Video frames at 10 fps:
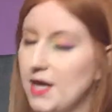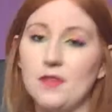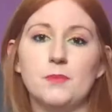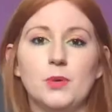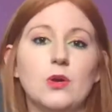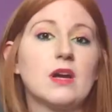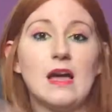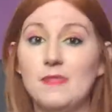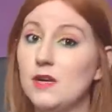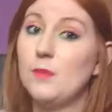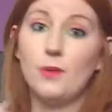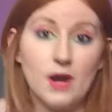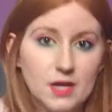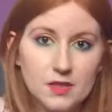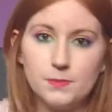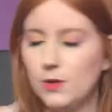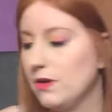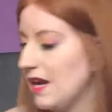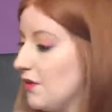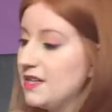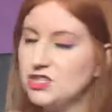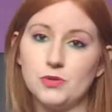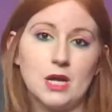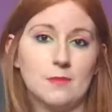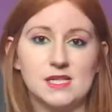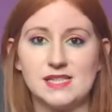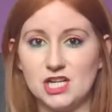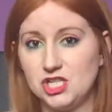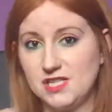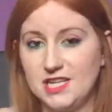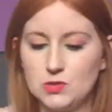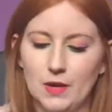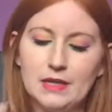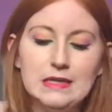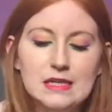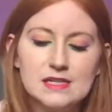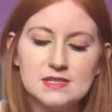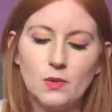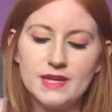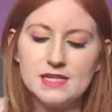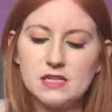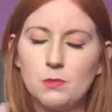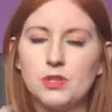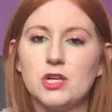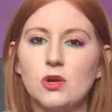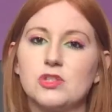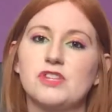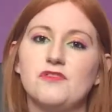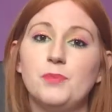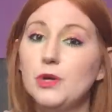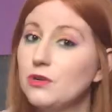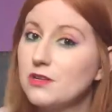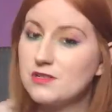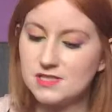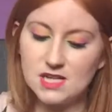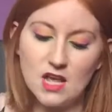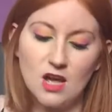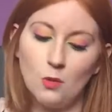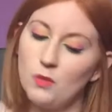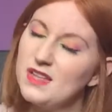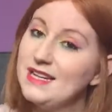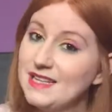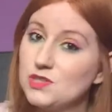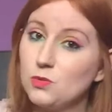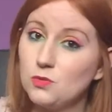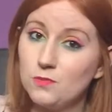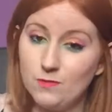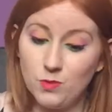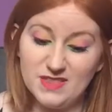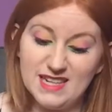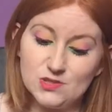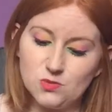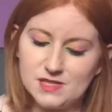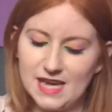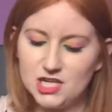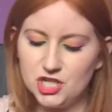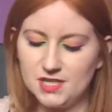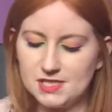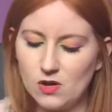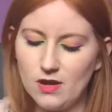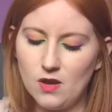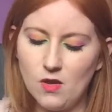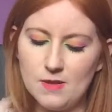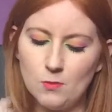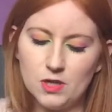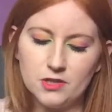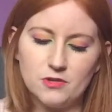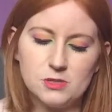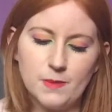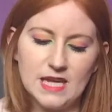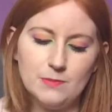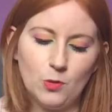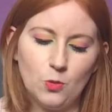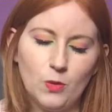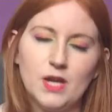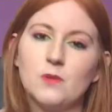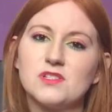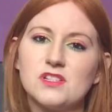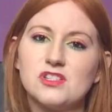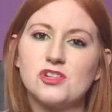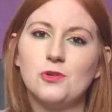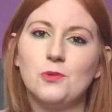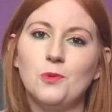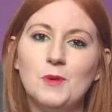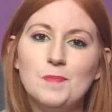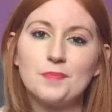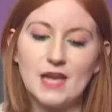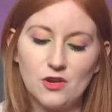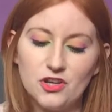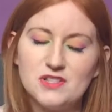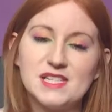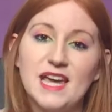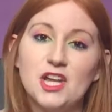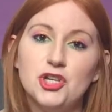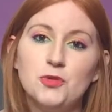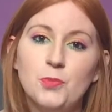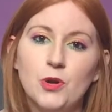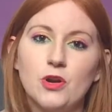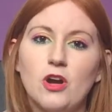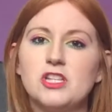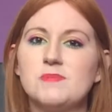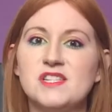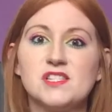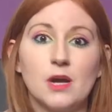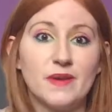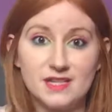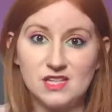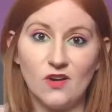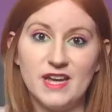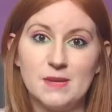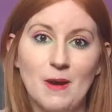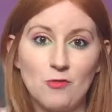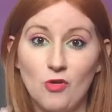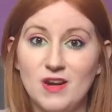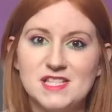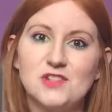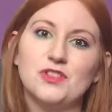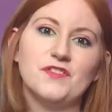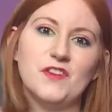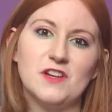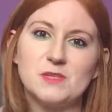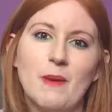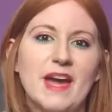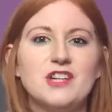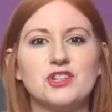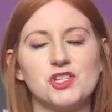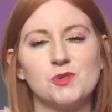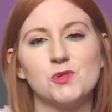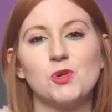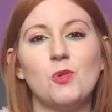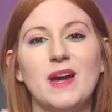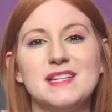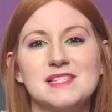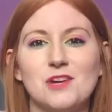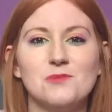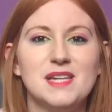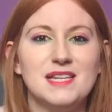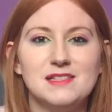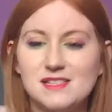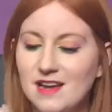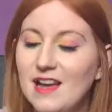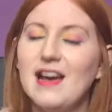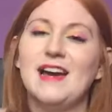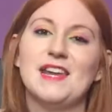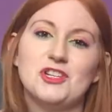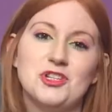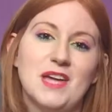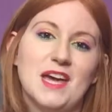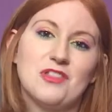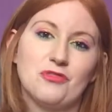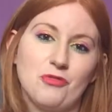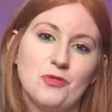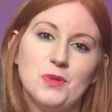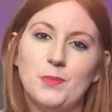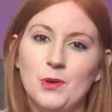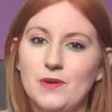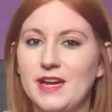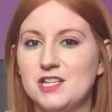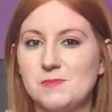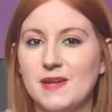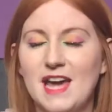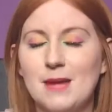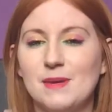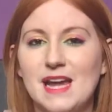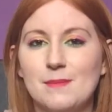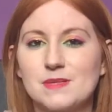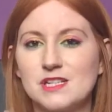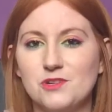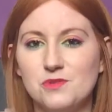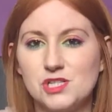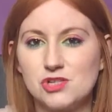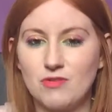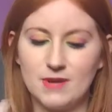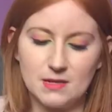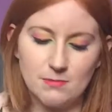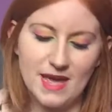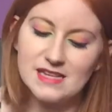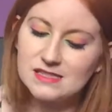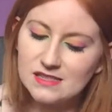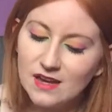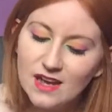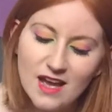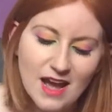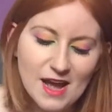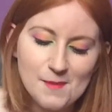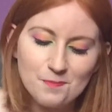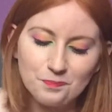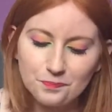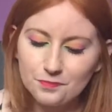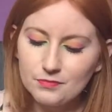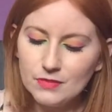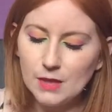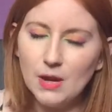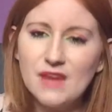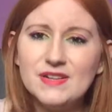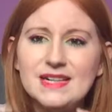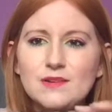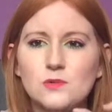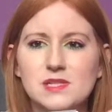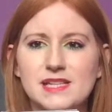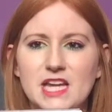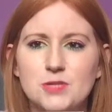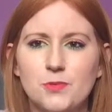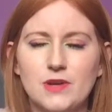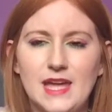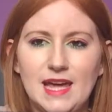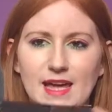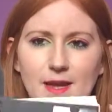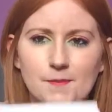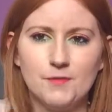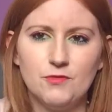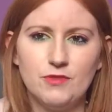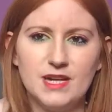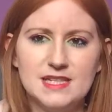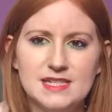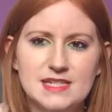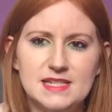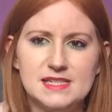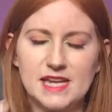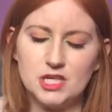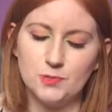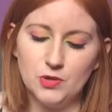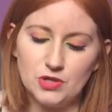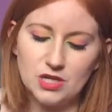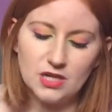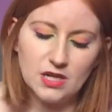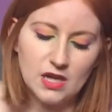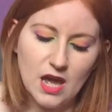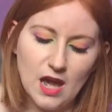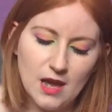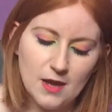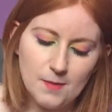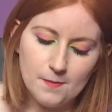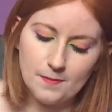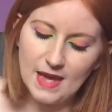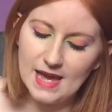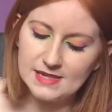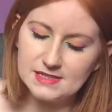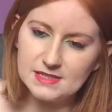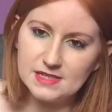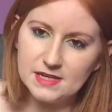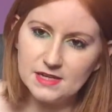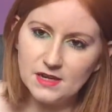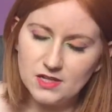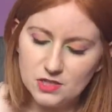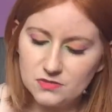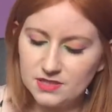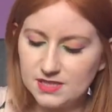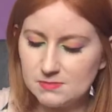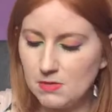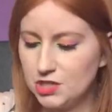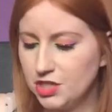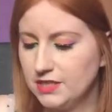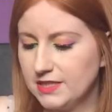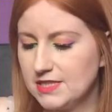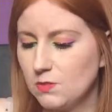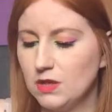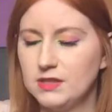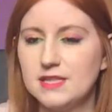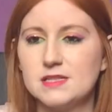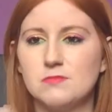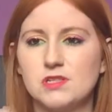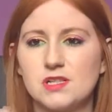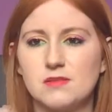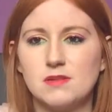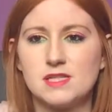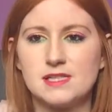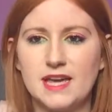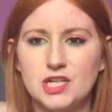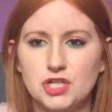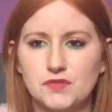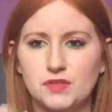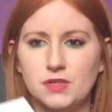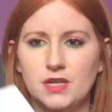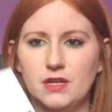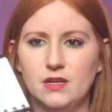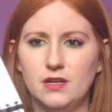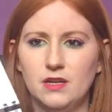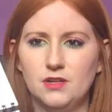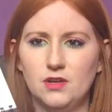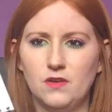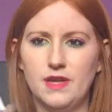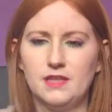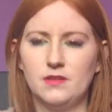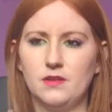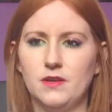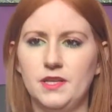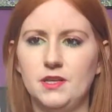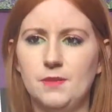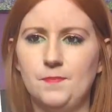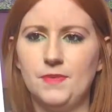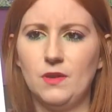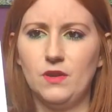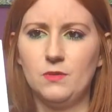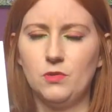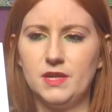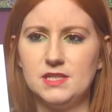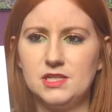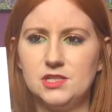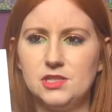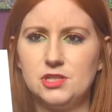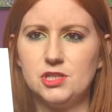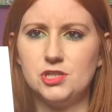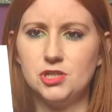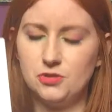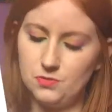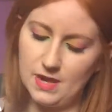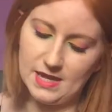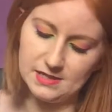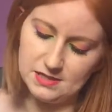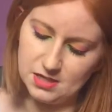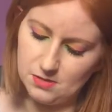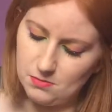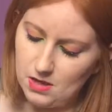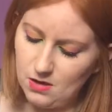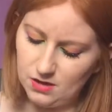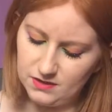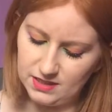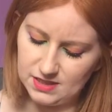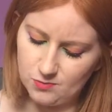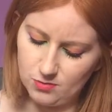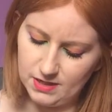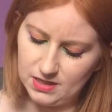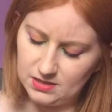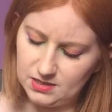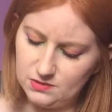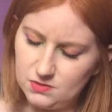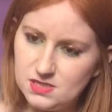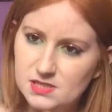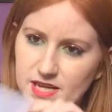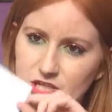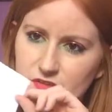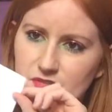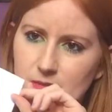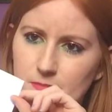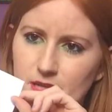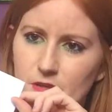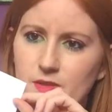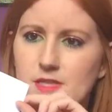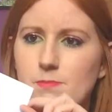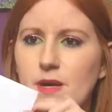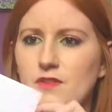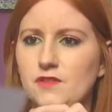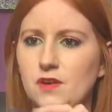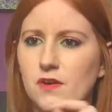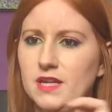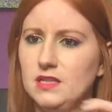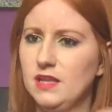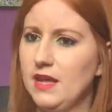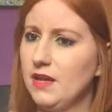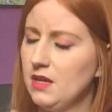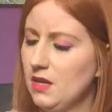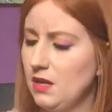another book, and then I buy another book, and I need to do a couple of sketches in each one. So I end up with a lot of books with little sketches. I'm one of those people, when I was at school and I used to get a new book, I used to be so excited about writing on the first page because it was always so neat. And as you get through the book, it just became an absolute scribbling mess. But I have a little sketchbook here, a really diddy sketchbook. And I don't think there's much in this one. There's just a sketch of an eye that I wanted to do, and I think there's probably another little sketch of something. Or there's a butterfly in there.